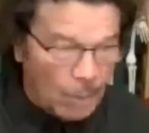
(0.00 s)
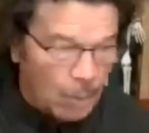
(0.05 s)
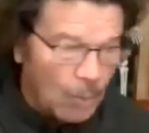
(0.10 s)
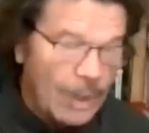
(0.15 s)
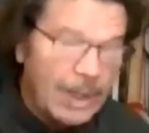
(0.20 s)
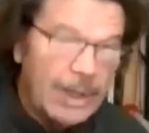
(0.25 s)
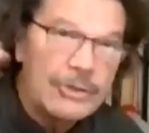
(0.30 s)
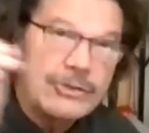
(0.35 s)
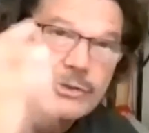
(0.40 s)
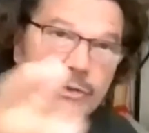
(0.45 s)
why
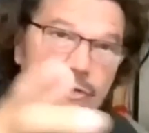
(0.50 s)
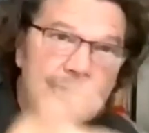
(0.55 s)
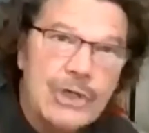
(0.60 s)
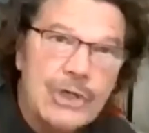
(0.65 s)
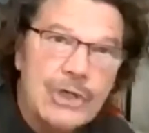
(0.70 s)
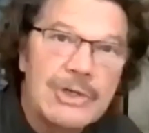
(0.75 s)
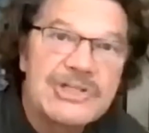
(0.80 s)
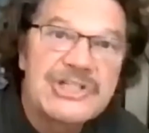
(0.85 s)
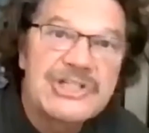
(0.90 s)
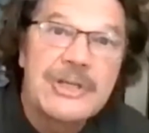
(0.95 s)
don't you show
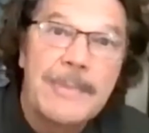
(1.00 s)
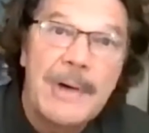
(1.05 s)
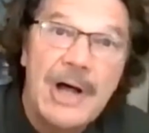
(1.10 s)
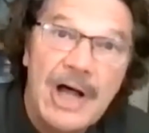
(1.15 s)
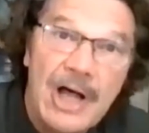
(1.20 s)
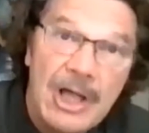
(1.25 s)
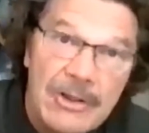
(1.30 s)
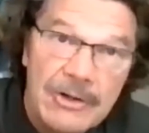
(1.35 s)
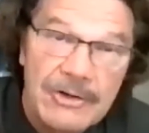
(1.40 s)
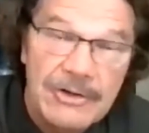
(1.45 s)
us some
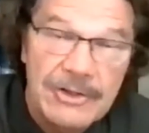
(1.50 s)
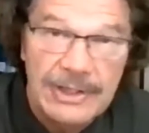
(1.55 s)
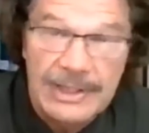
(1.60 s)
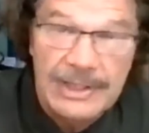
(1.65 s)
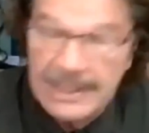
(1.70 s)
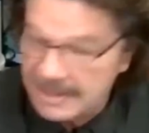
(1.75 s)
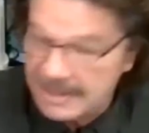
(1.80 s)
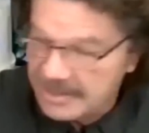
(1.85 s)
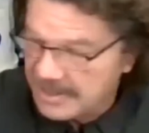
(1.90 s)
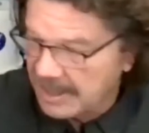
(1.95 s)
other
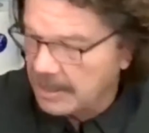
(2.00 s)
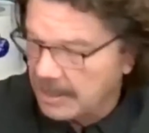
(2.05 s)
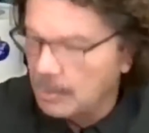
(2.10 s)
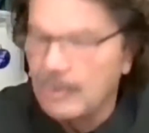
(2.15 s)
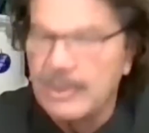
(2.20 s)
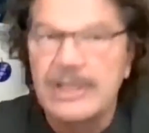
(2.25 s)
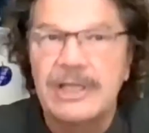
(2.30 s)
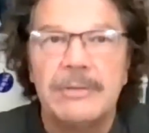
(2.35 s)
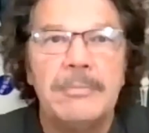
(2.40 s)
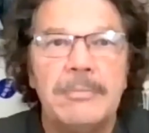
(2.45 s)
things that we
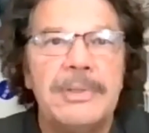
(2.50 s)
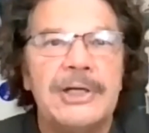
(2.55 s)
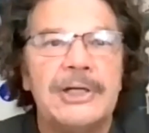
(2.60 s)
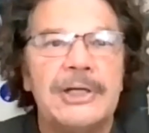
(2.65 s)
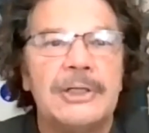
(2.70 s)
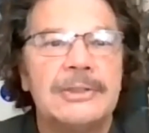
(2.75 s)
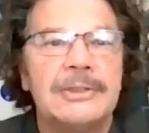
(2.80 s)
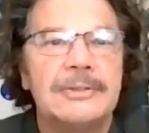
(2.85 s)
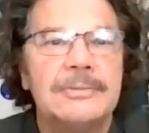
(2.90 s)
can build?